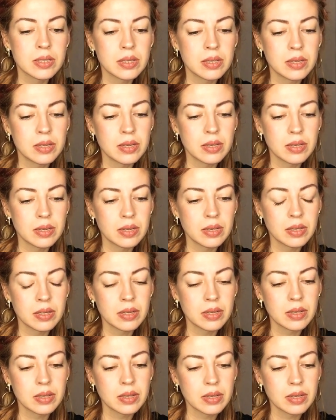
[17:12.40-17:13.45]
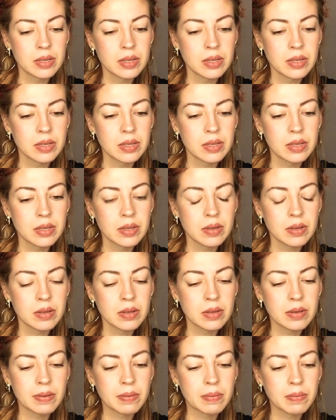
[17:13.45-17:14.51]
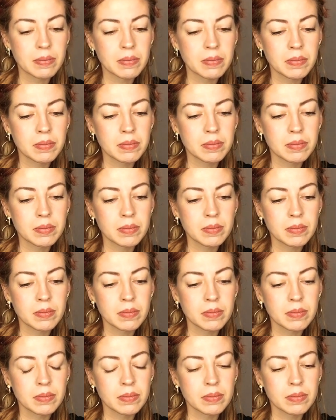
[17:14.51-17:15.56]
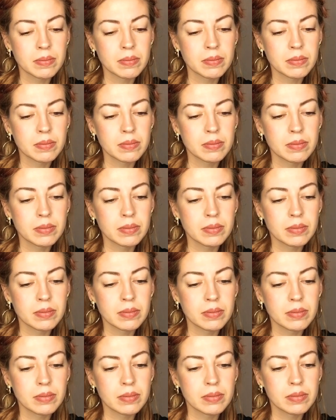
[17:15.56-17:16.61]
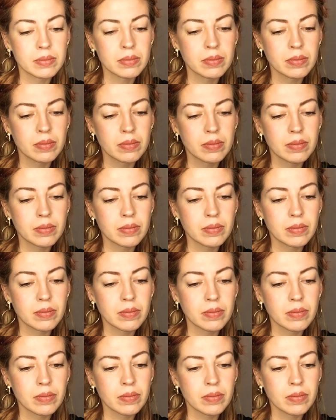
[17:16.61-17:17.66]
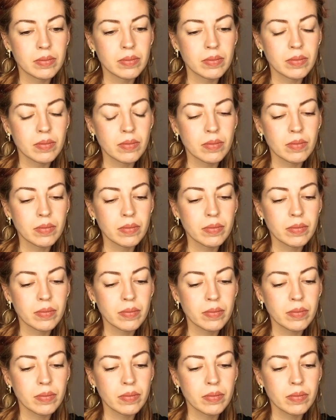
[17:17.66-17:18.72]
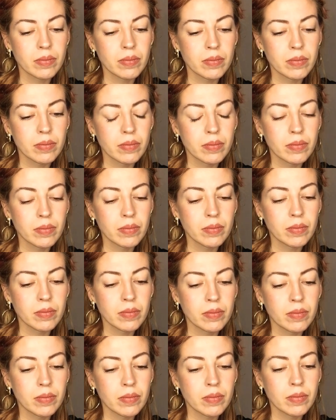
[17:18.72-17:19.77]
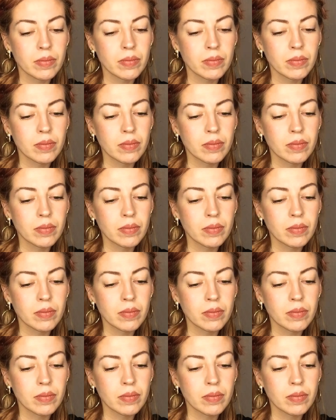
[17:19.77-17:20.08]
(silence)